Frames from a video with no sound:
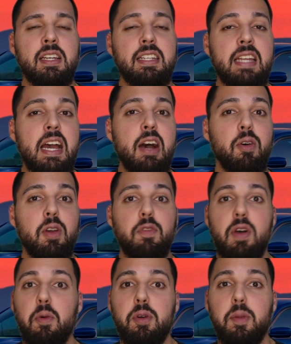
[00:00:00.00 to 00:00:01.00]
Now, if
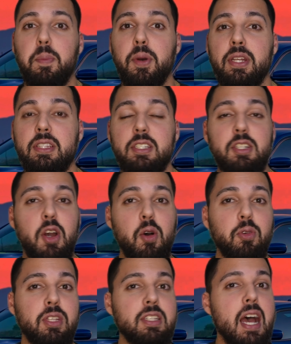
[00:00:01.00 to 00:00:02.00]
I would have put, you
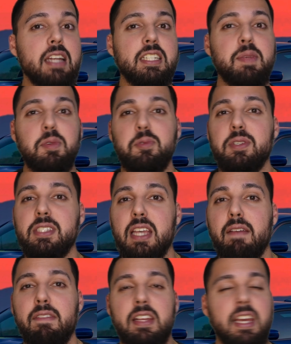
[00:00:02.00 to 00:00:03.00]
know, the Dodge Demon
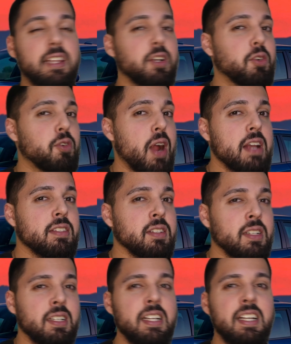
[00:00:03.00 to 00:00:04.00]
170 and the
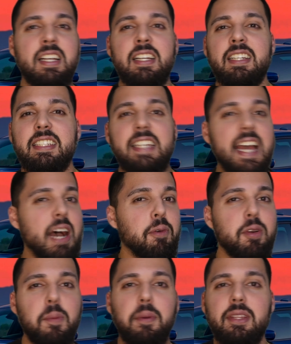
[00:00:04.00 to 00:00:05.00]
Chrysler, yeah, I
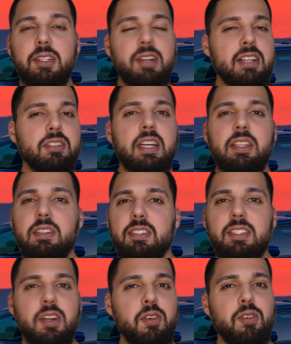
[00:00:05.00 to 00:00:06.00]
would have put the Chrysler at,
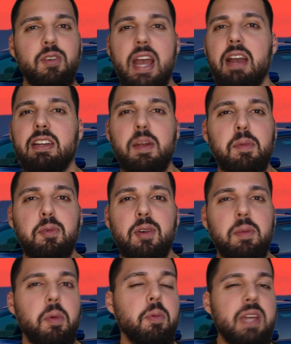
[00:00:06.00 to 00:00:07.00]
you know, at number
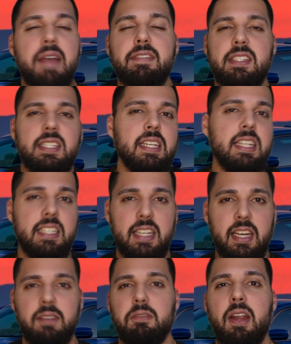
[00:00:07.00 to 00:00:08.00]
1, but we haven't seen it
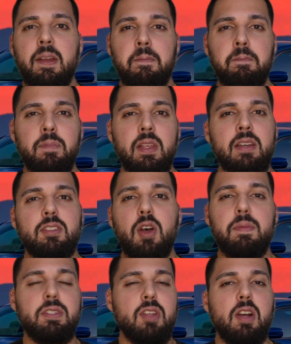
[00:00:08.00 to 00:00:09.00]
yet, right? So
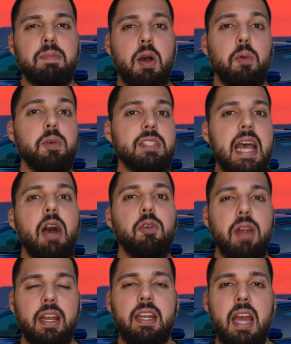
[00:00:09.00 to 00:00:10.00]
I'm just talking about what's out
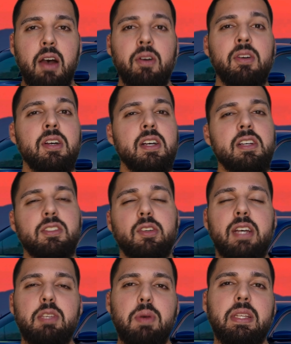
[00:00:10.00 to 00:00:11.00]
right now. So
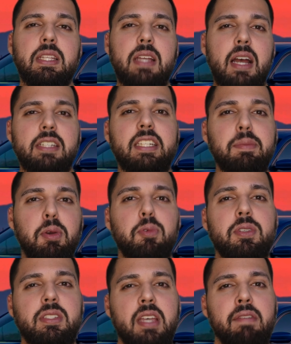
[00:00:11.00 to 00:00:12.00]
that's why the Dodge Demon
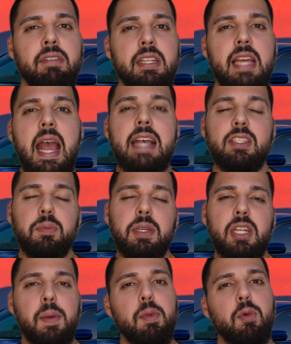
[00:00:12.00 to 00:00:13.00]
170 has to be
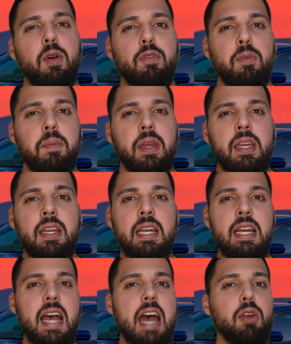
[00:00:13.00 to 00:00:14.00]
number 1 for me.
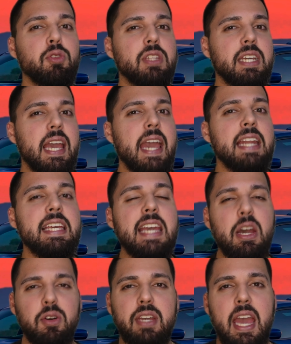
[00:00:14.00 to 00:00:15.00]
I don't think any
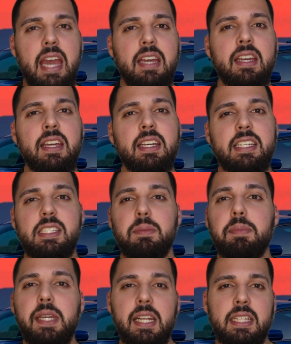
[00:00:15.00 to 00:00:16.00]
Hellcat is
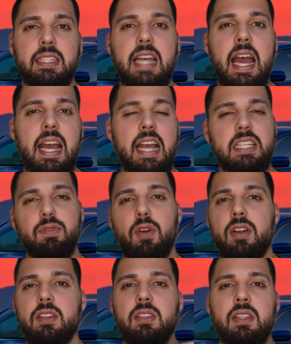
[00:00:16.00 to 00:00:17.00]
beating that as
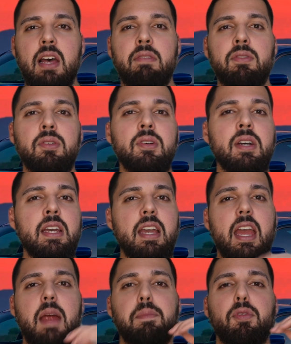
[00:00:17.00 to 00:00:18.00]
far as level
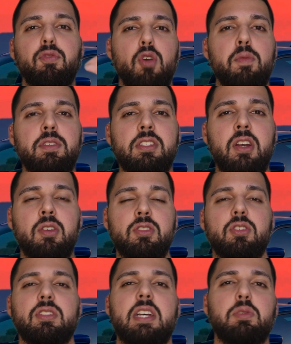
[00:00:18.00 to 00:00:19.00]
and performance goes,
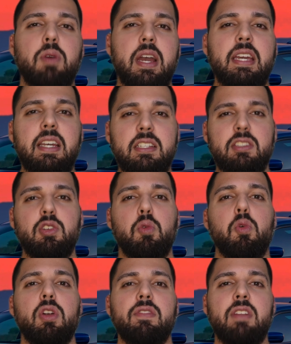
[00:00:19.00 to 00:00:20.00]
so that's why it gets the
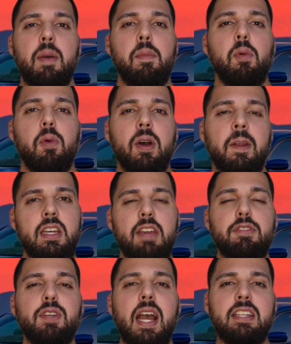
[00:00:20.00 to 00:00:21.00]
award of number 1.
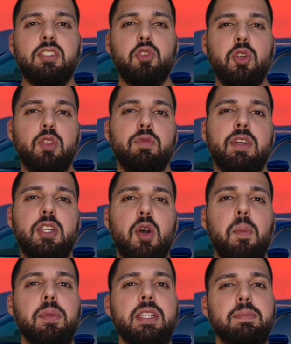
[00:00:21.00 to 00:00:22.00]
If you guys enjoyed the
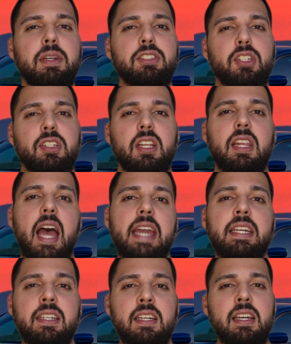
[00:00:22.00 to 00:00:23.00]
video, please make sure to
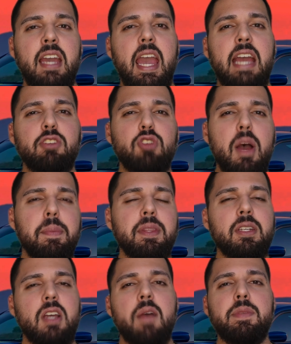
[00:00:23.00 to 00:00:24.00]
like and drop in
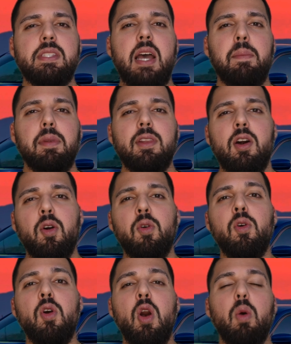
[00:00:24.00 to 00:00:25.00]
the comments down
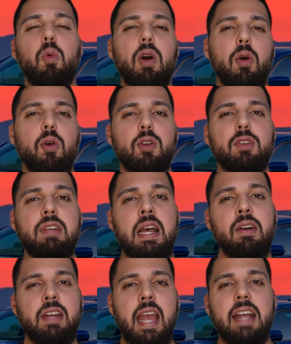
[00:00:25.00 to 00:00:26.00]
below what order of
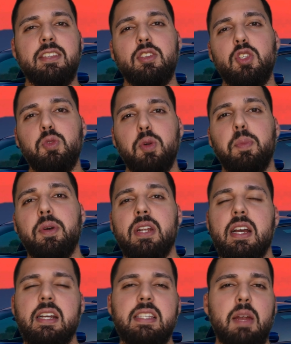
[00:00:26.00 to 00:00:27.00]
Hellcats you would put,
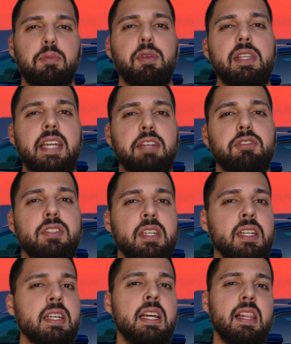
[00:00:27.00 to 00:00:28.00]
because I'm really
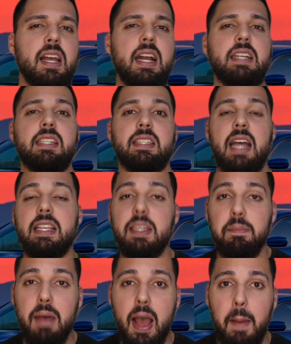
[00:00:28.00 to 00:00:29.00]
interested. Like I said, that's
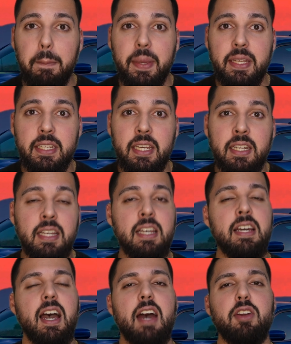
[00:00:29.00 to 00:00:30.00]
in my opinion.
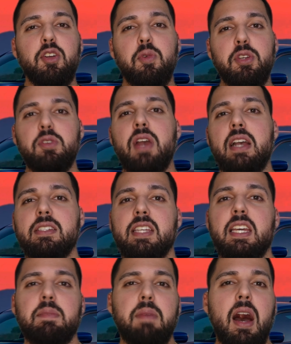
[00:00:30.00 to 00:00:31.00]
I don't know what you guys
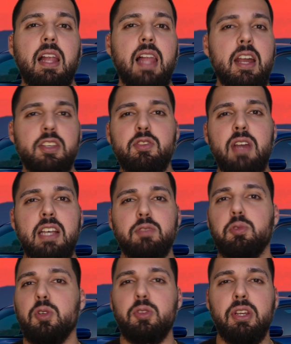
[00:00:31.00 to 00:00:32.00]
think. A lot of you guys
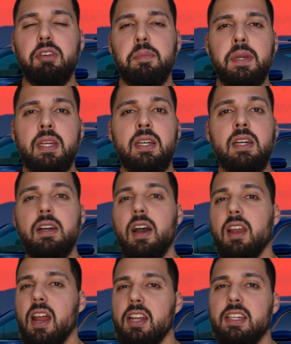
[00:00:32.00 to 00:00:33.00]
will agree with me,
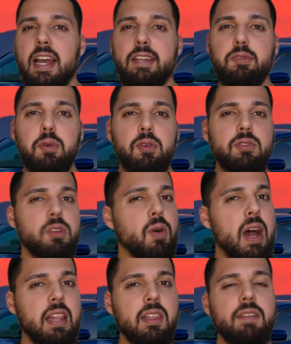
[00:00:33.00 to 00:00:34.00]
a lot of you guys won't,
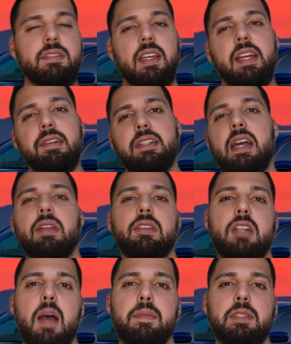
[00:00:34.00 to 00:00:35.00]
so I'd love to hear it down in the
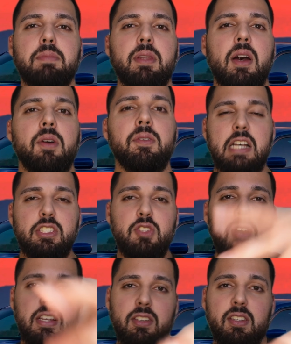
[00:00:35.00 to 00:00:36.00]
comments below. I'll see
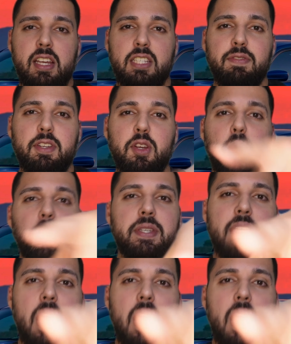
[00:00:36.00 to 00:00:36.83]
you guys on the next video. Peace